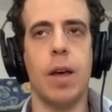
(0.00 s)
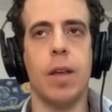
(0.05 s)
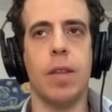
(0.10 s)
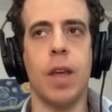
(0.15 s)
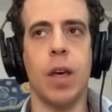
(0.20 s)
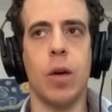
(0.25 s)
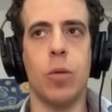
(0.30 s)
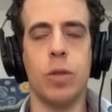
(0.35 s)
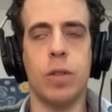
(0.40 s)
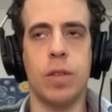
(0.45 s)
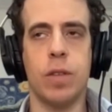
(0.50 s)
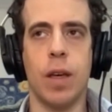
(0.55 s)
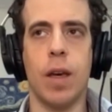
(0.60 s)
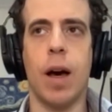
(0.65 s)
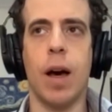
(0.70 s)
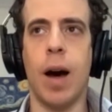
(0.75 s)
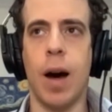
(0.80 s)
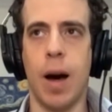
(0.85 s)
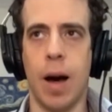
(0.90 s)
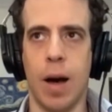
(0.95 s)
they would
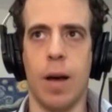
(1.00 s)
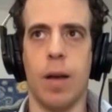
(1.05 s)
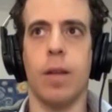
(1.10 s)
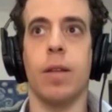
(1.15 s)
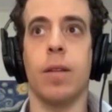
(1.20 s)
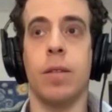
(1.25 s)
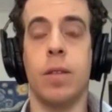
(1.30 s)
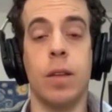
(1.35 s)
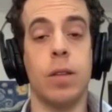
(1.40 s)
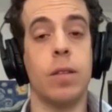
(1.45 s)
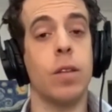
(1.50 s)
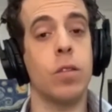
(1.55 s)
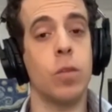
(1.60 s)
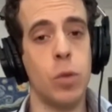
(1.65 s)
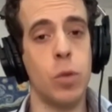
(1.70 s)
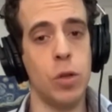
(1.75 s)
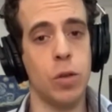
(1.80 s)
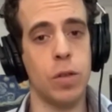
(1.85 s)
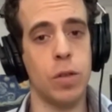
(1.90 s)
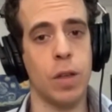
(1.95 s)
say, ah, this is
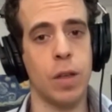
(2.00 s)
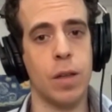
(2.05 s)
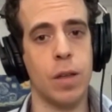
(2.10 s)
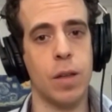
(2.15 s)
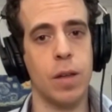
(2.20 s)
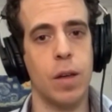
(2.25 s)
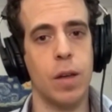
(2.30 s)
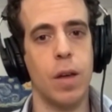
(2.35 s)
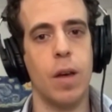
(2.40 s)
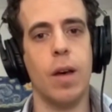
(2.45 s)
music,